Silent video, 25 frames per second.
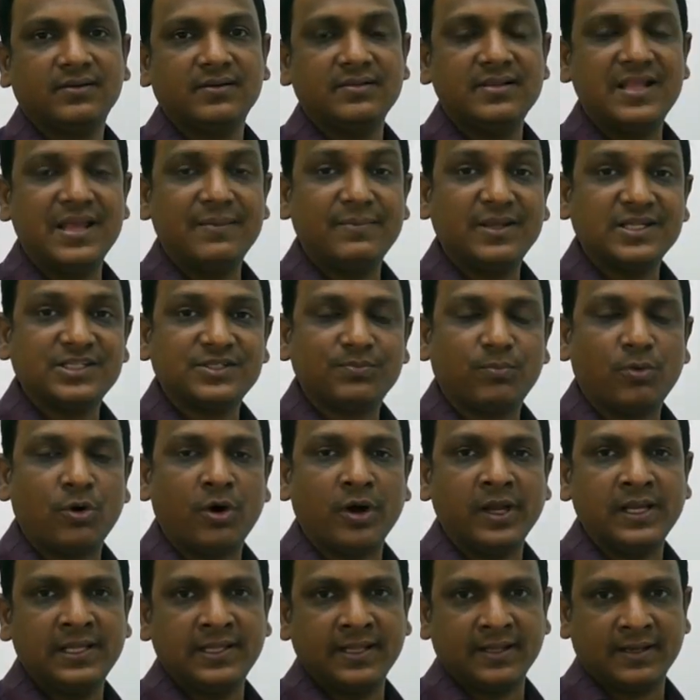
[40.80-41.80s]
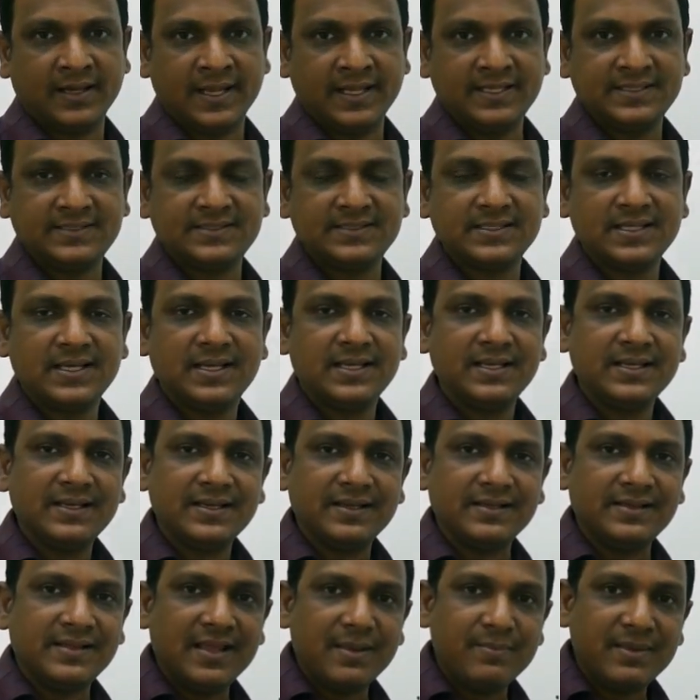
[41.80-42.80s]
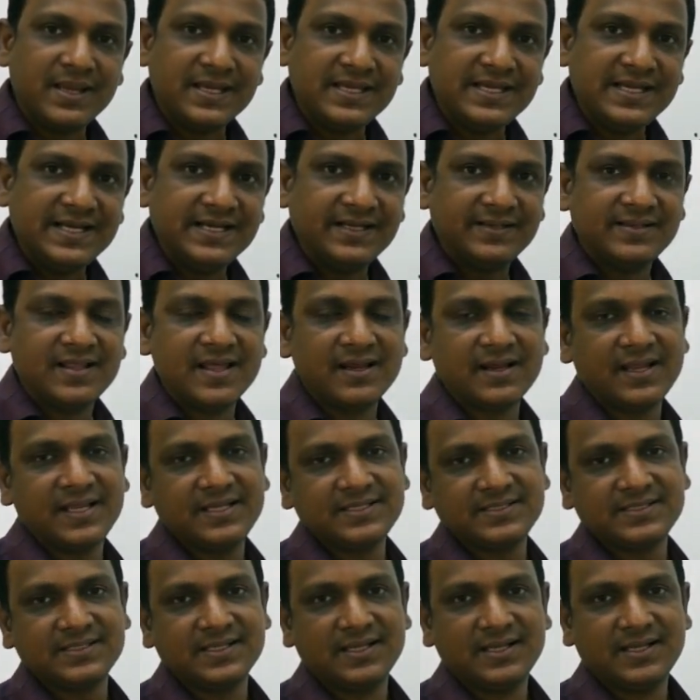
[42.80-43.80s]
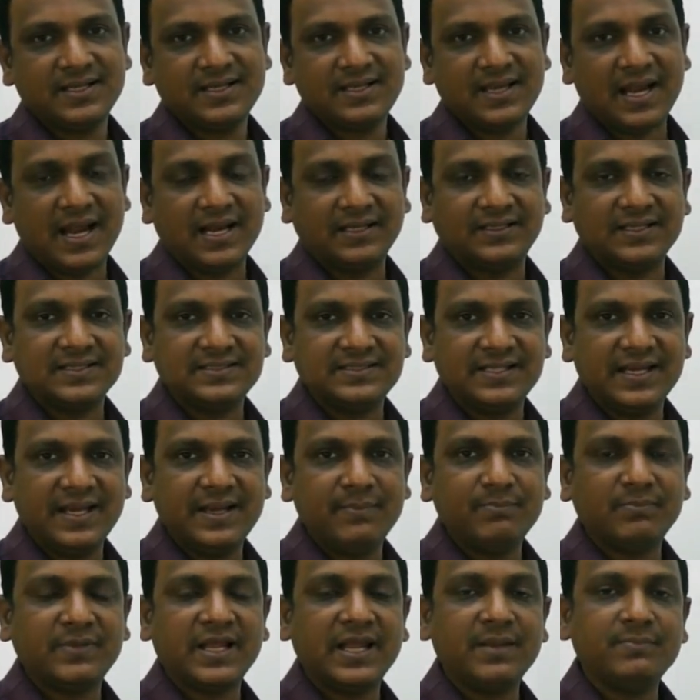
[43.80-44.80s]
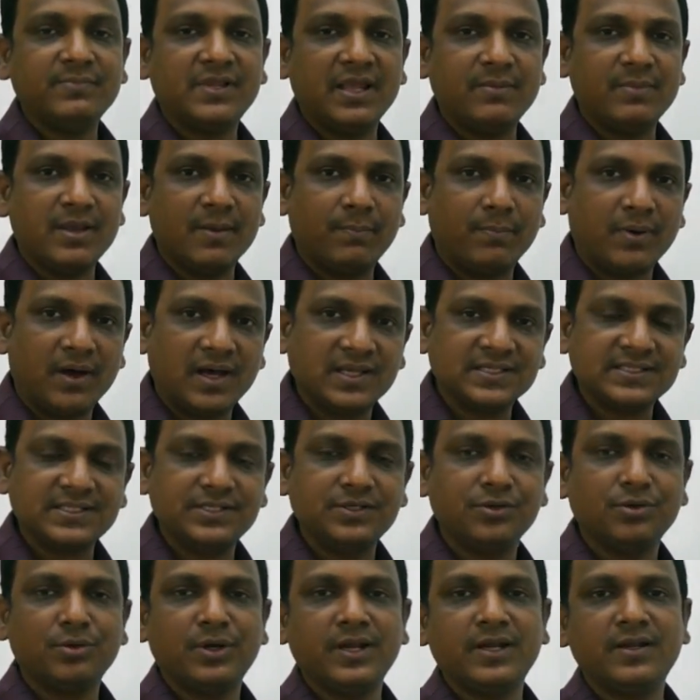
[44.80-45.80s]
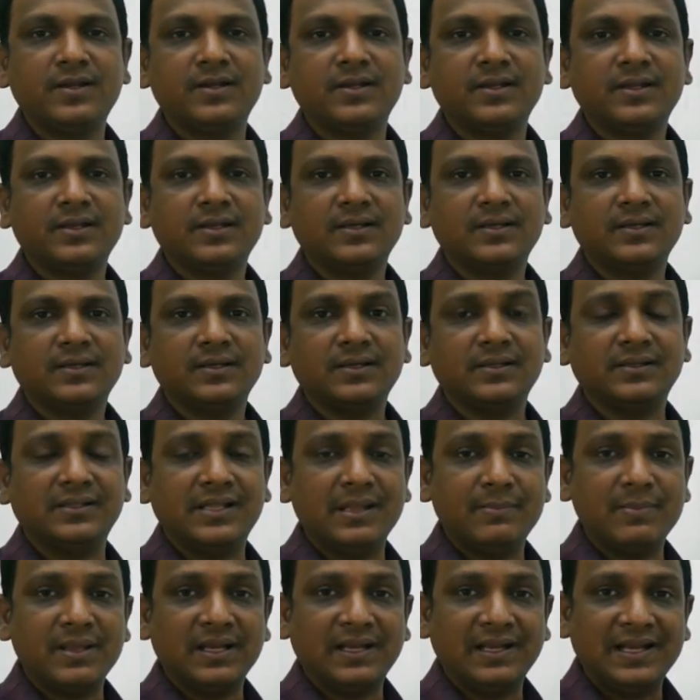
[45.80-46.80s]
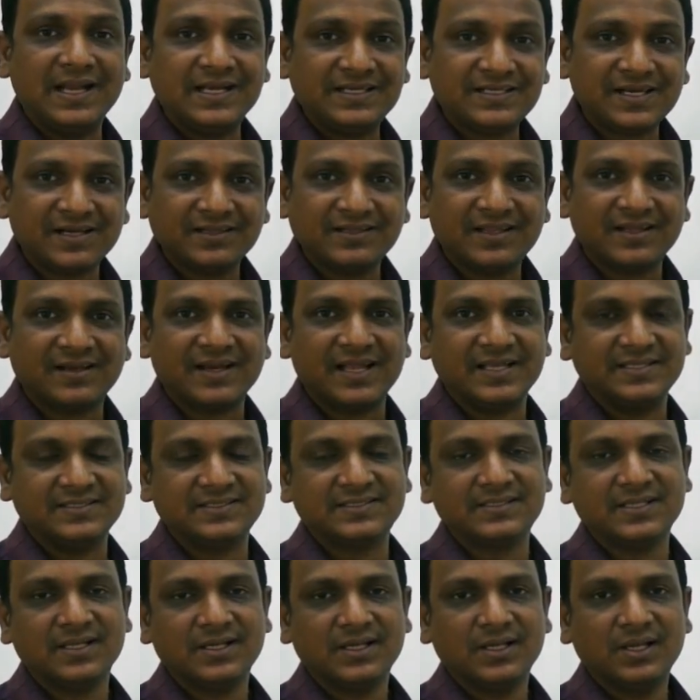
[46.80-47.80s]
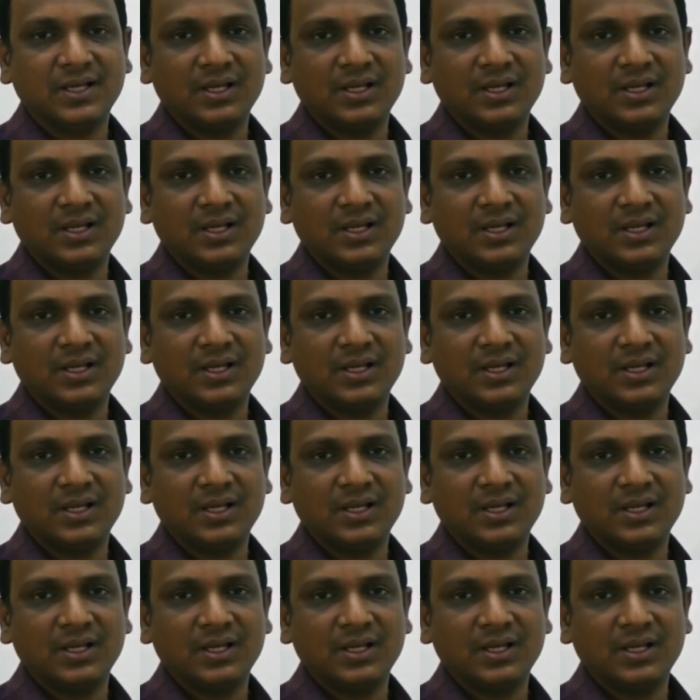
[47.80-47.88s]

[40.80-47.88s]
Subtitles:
They may spoil the rice. They may eat the rice. At the same time, they may pass urine. They may litter the rice.